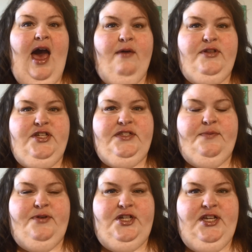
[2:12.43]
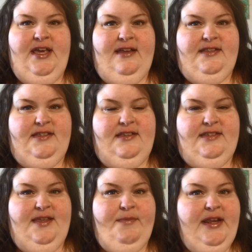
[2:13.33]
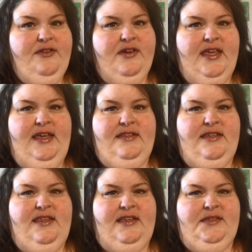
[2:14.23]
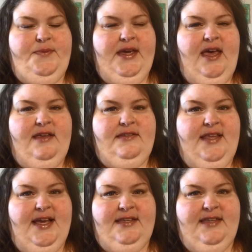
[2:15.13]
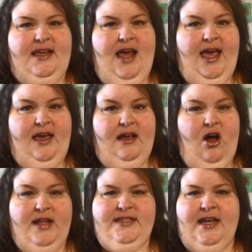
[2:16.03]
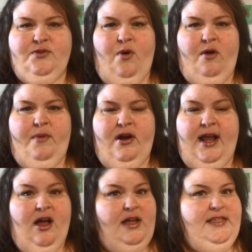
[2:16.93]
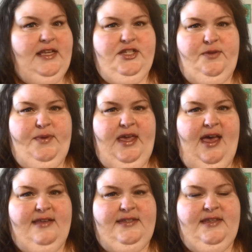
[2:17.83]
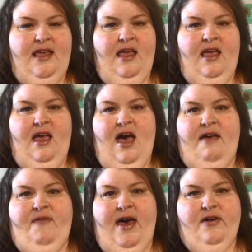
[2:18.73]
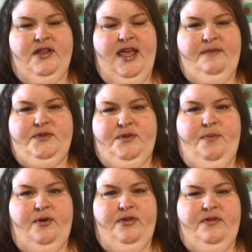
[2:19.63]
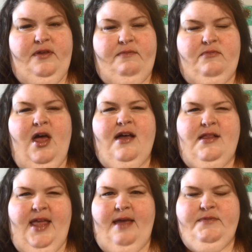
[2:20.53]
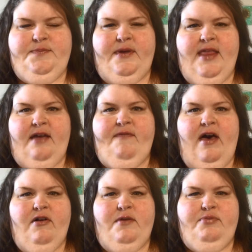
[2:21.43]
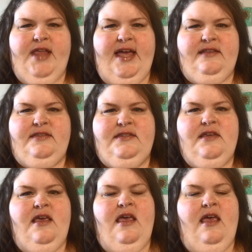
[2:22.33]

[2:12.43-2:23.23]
I would just appreciate somebody looking into this, because, like I said, I contact Walmart, I contact UPS, I file claims with both of them. Not claims, but like file complaints.